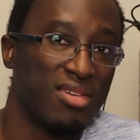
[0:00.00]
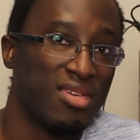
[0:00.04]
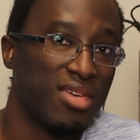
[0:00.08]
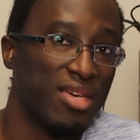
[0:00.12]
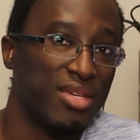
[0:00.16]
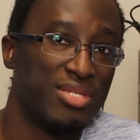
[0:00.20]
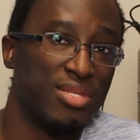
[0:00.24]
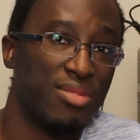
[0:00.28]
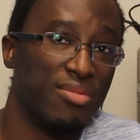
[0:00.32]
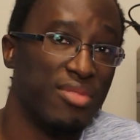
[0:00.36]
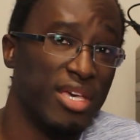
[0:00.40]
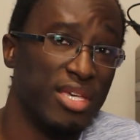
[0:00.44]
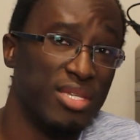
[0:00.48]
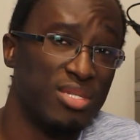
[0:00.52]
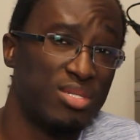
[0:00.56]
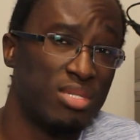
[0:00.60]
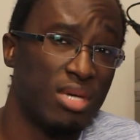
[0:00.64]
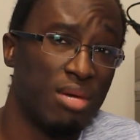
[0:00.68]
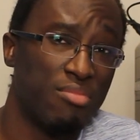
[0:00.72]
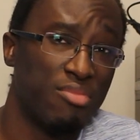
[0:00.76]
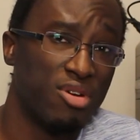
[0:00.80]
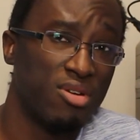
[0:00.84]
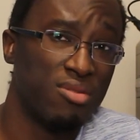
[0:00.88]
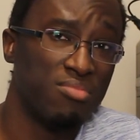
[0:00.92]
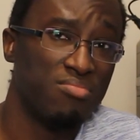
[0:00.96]
guess late
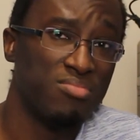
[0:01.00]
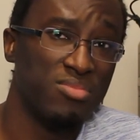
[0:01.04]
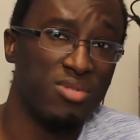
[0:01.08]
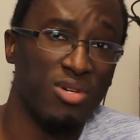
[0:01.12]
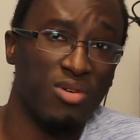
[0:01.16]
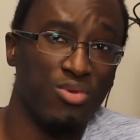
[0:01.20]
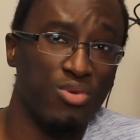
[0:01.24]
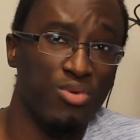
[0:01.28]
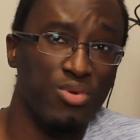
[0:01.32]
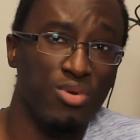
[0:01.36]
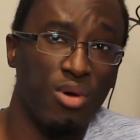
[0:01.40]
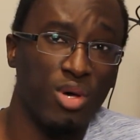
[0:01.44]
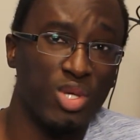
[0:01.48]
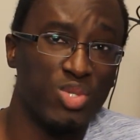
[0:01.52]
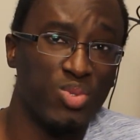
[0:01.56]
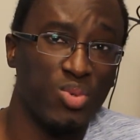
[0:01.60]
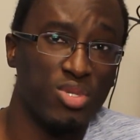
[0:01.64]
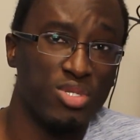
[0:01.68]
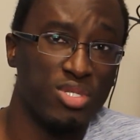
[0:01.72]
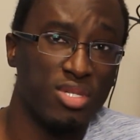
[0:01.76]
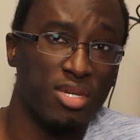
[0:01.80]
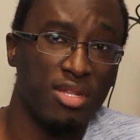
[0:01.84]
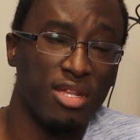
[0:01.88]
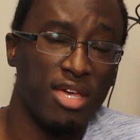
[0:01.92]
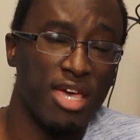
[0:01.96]
summer. Who knows
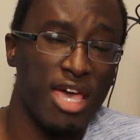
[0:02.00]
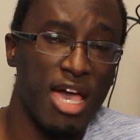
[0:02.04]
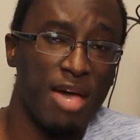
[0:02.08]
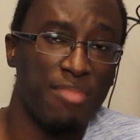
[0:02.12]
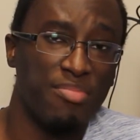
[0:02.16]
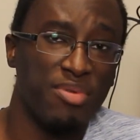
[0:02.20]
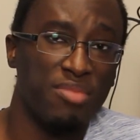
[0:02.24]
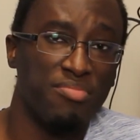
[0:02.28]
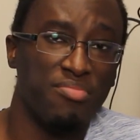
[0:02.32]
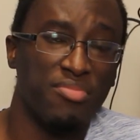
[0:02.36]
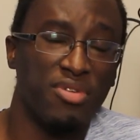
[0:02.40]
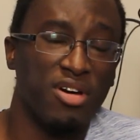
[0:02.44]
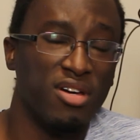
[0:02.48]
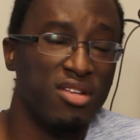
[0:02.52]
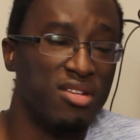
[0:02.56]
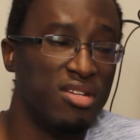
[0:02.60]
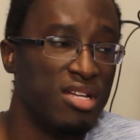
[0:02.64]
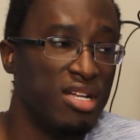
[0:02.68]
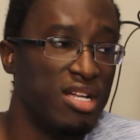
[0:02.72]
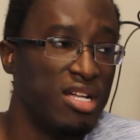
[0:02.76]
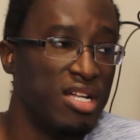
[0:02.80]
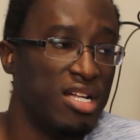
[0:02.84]
when it's going to happen, but